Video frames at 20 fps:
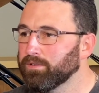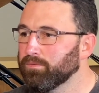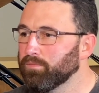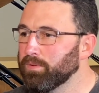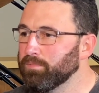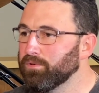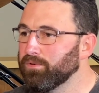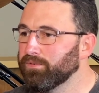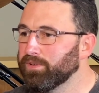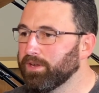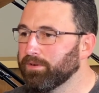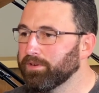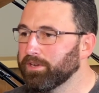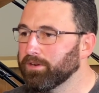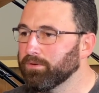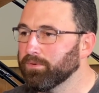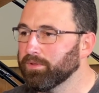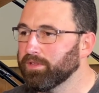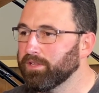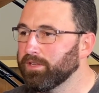We moved down
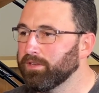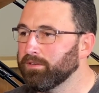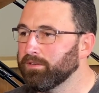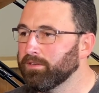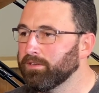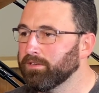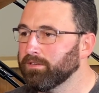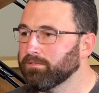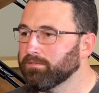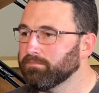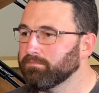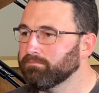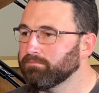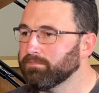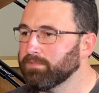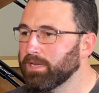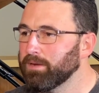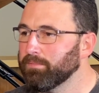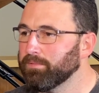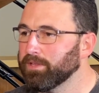here within,
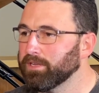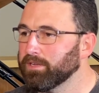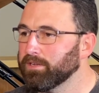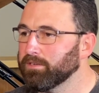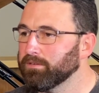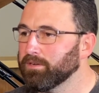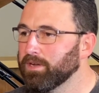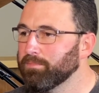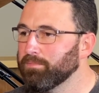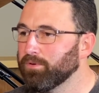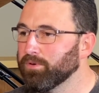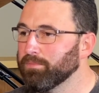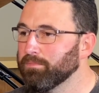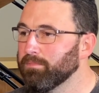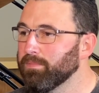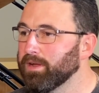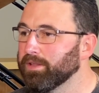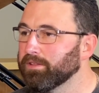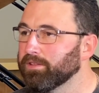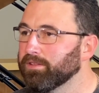I think, about a
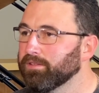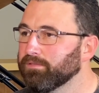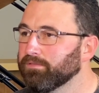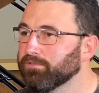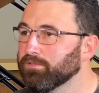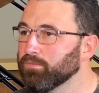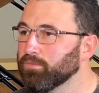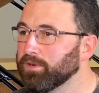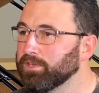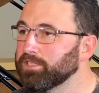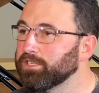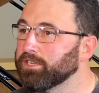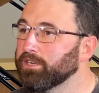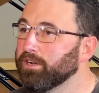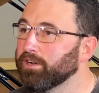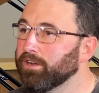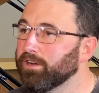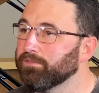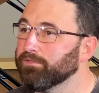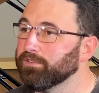month from when she
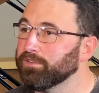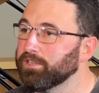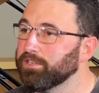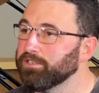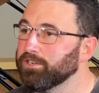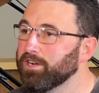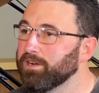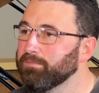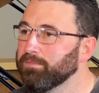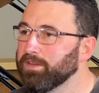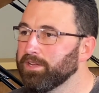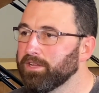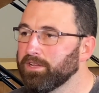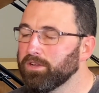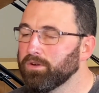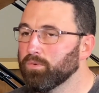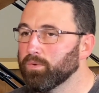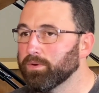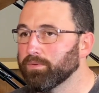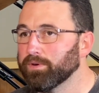got offered the job.
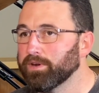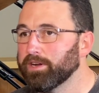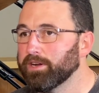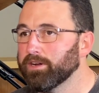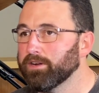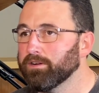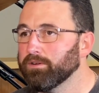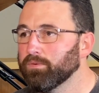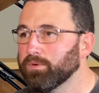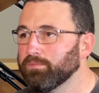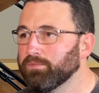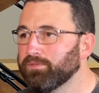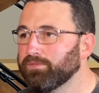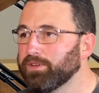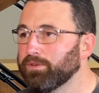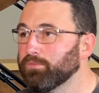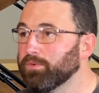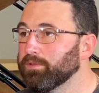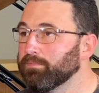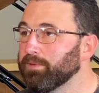We were here. We
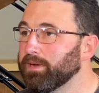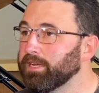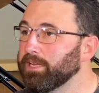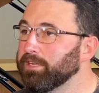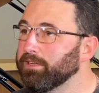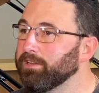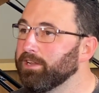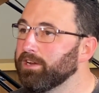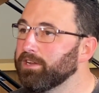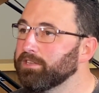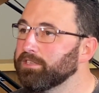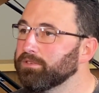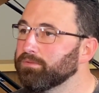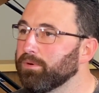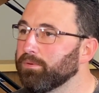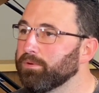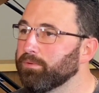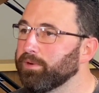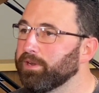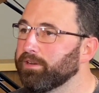moved in with my in-laws
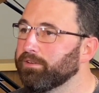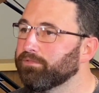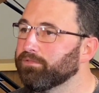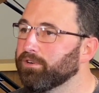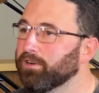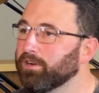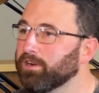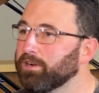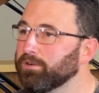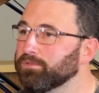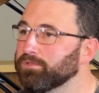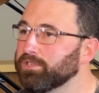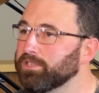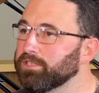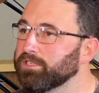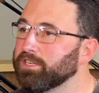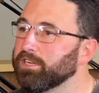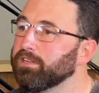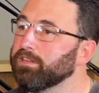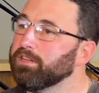while we waited for our house to
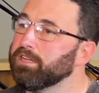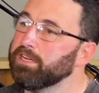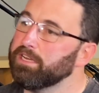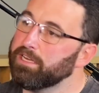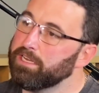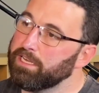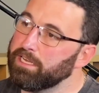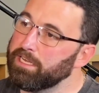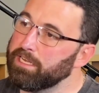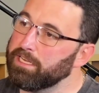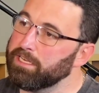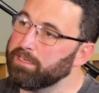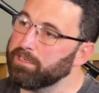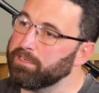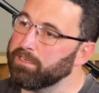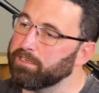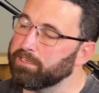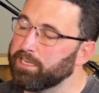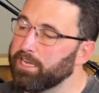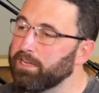sell
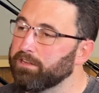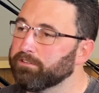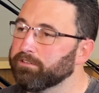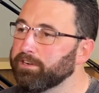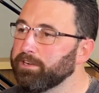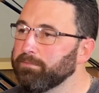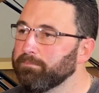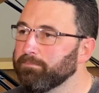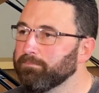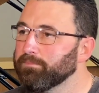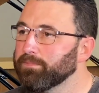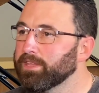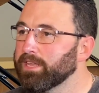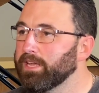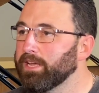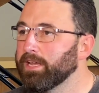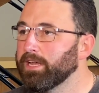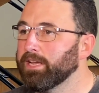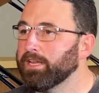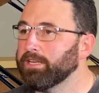in Calgary,
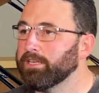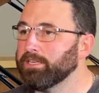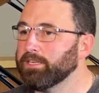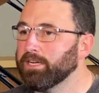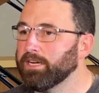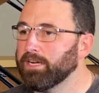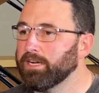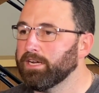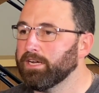and.